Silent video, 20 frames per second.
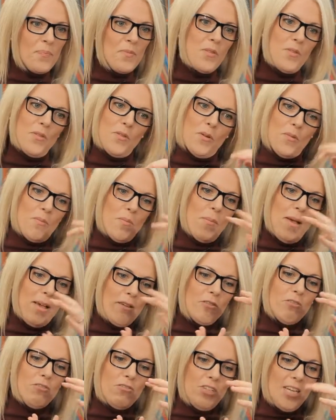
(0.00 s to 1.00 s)
you know,
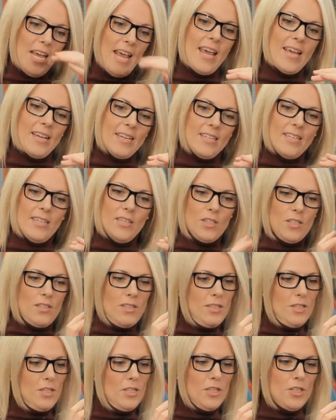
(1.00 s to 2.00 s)
amount of text, this
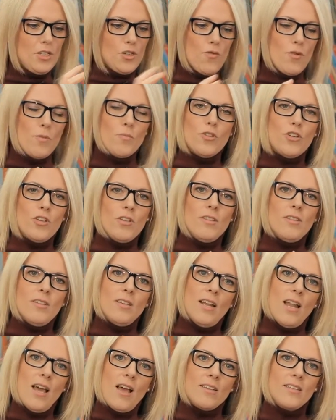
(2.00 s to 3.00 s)
description
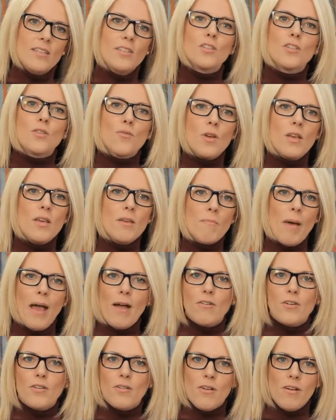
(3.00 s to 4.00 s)
that lasts three
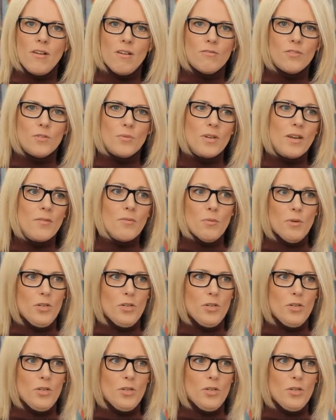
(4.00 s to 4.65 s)
paragraphs or whatever,